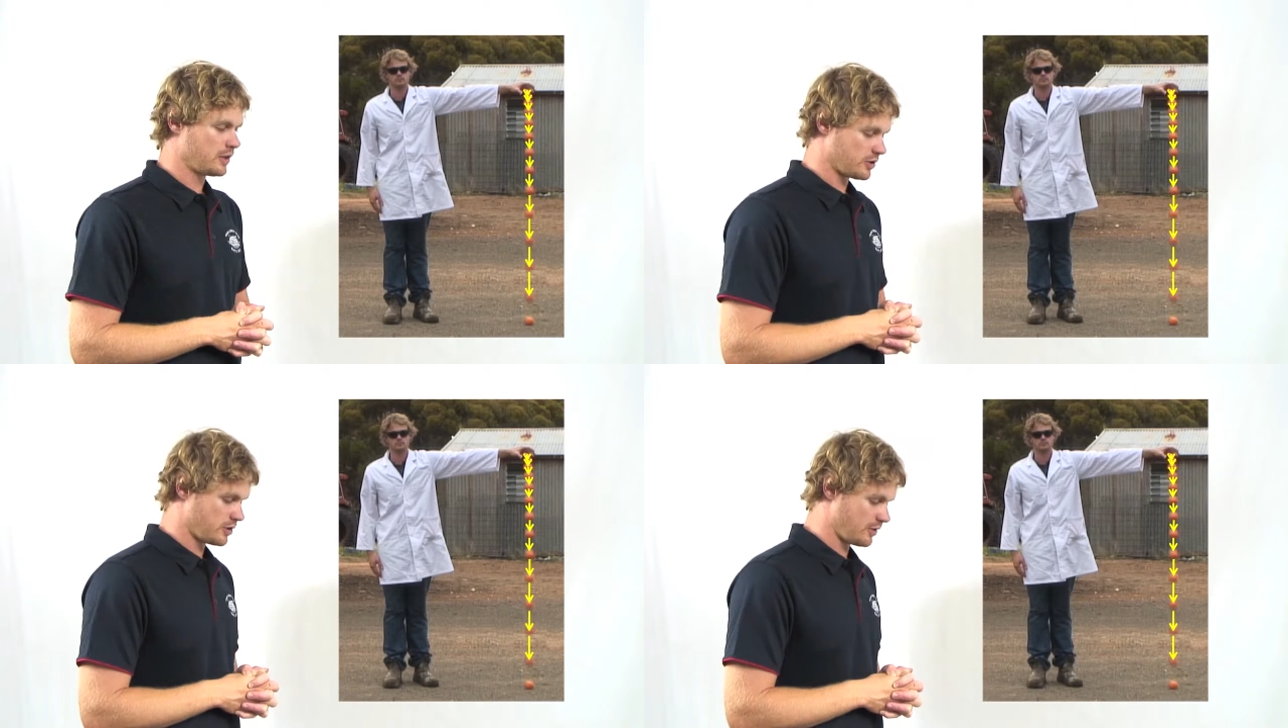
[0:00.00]

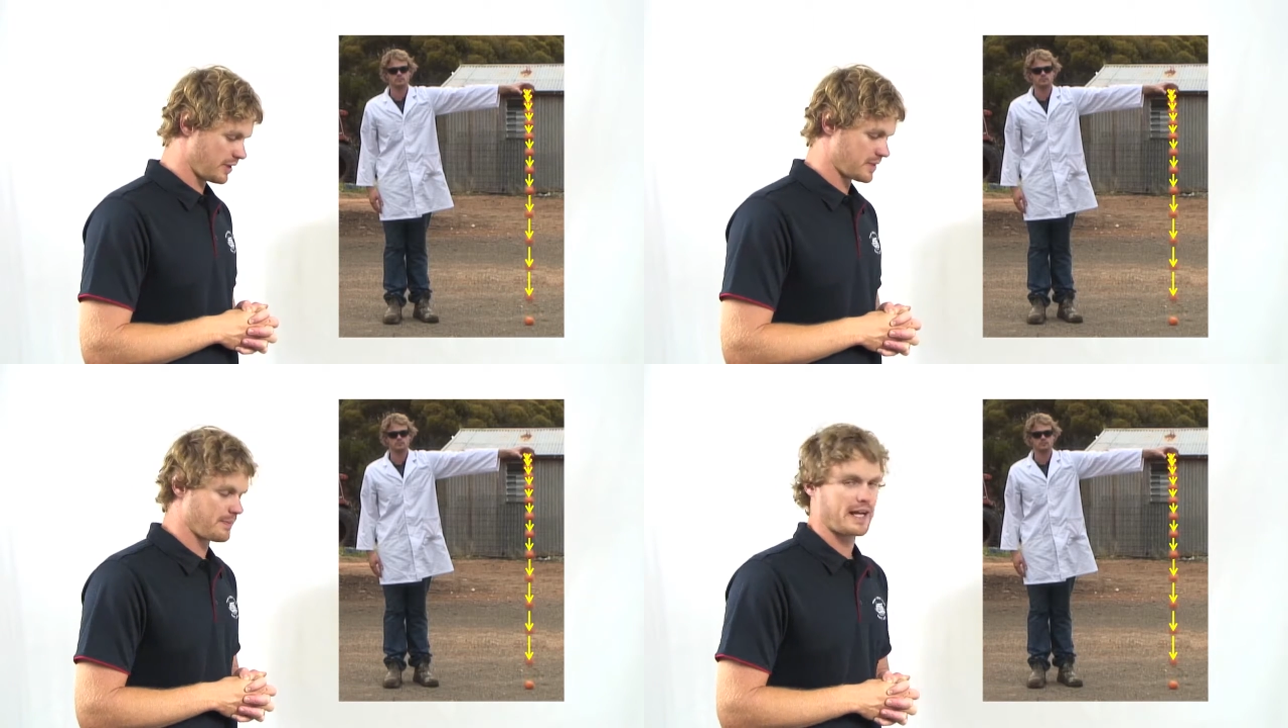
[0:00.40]
to
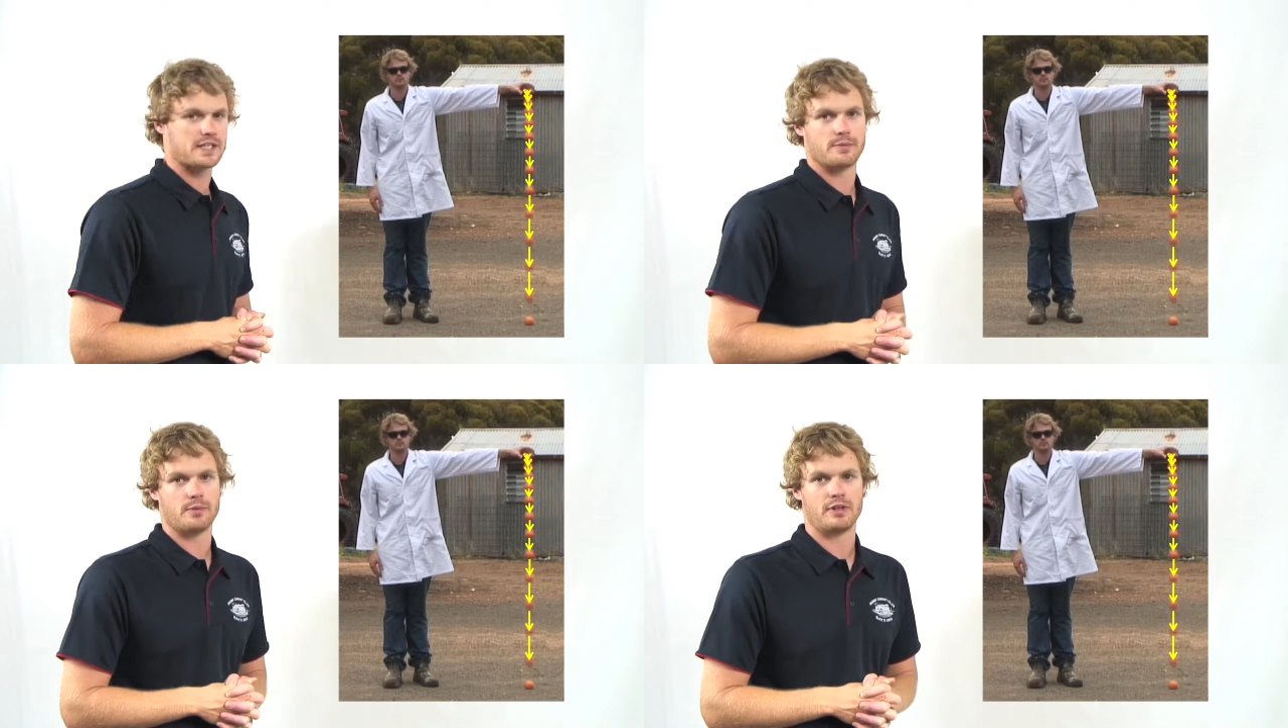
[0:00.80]
its
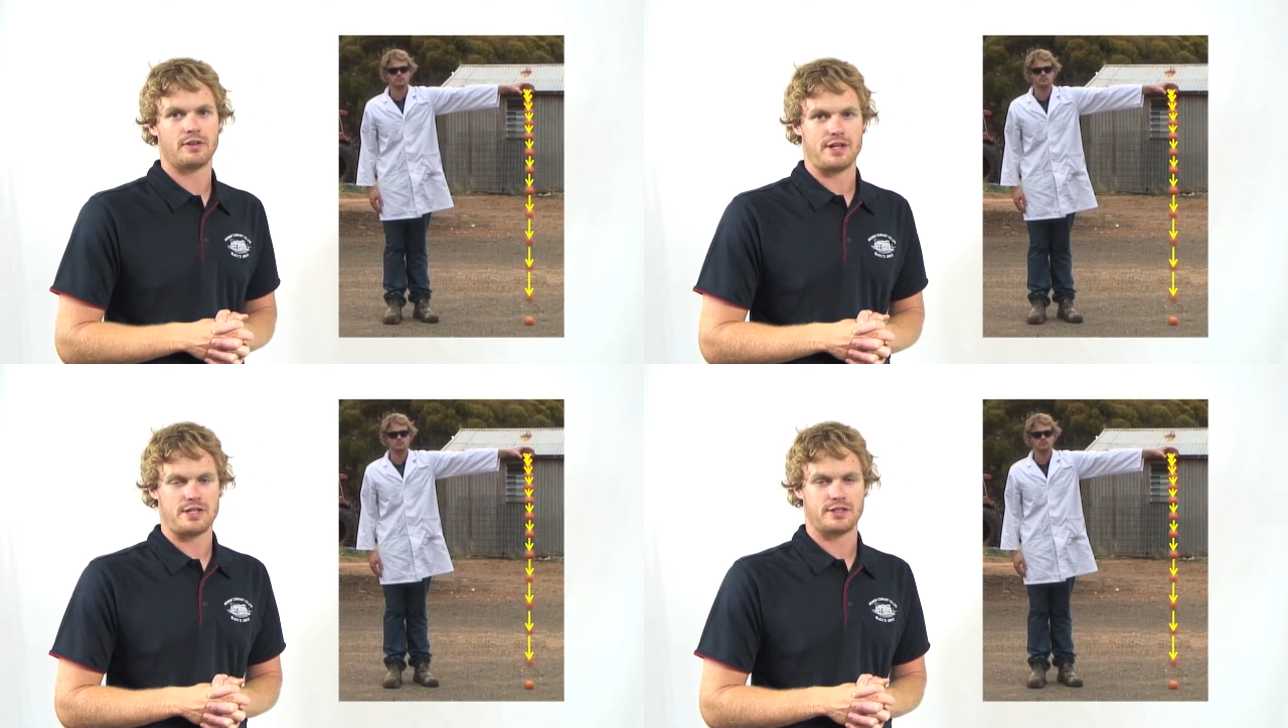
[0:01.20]
maximum when it
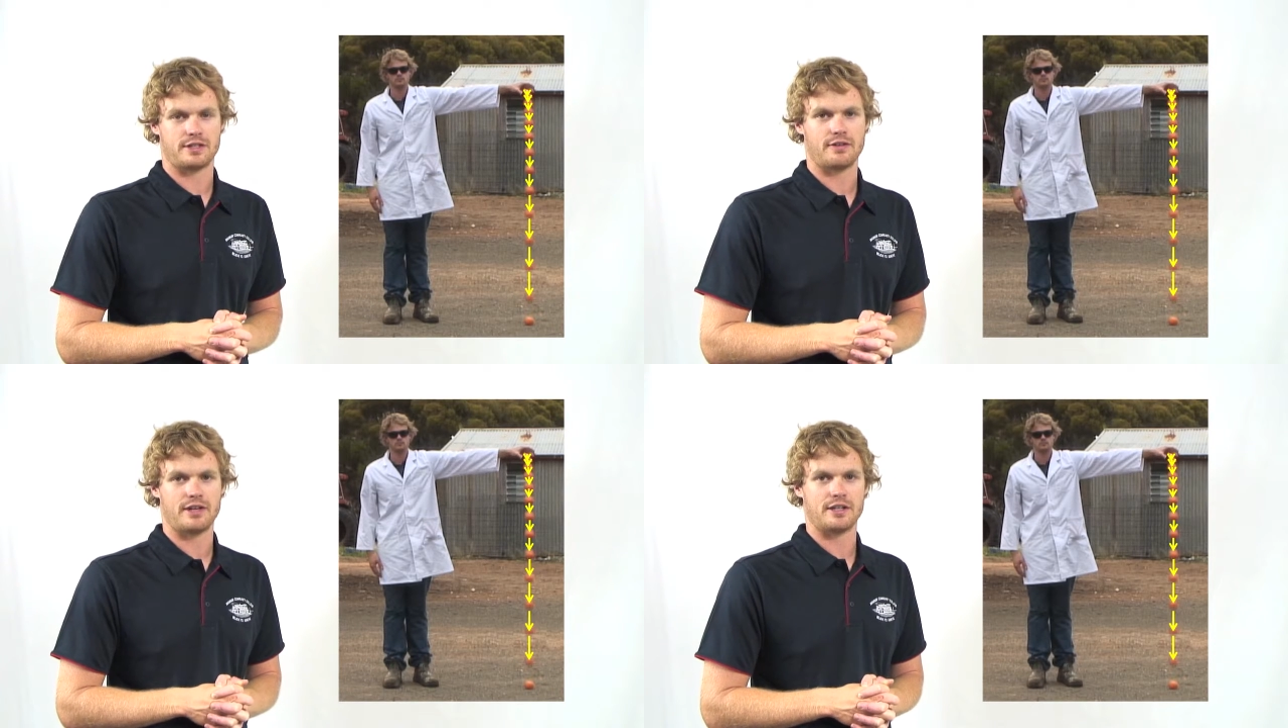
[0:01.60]
reaches the
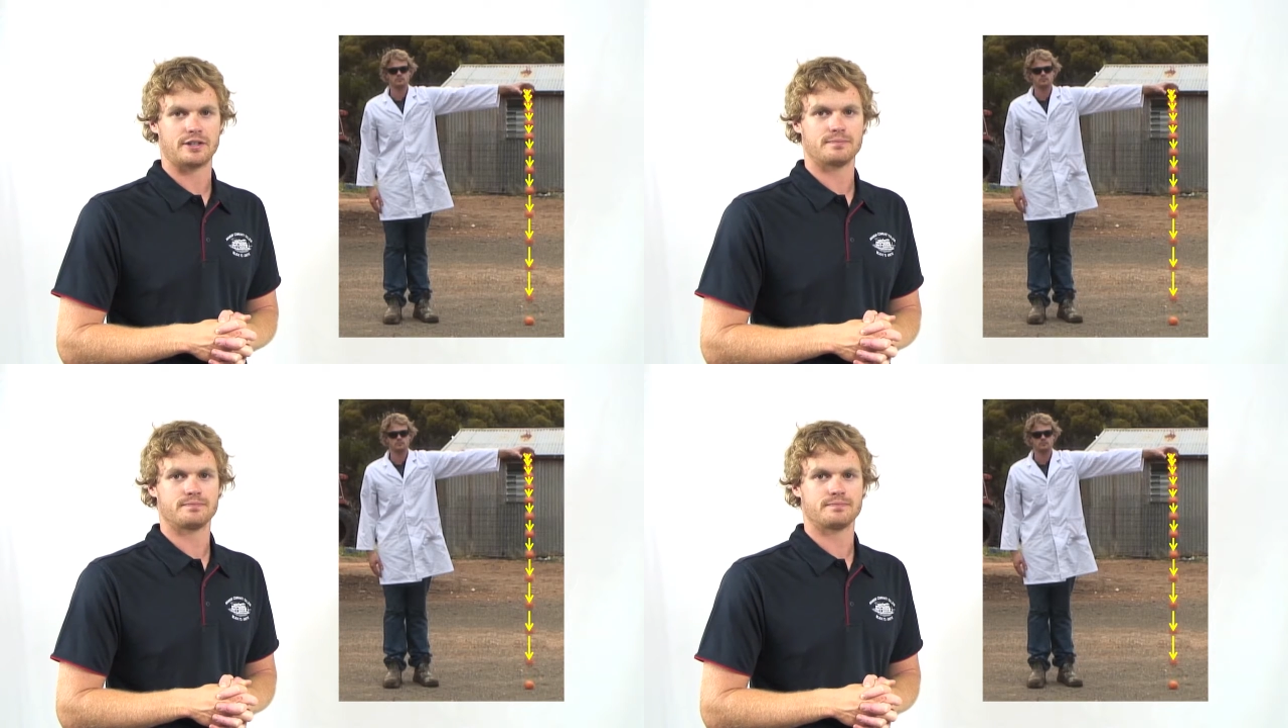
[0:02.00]
ground.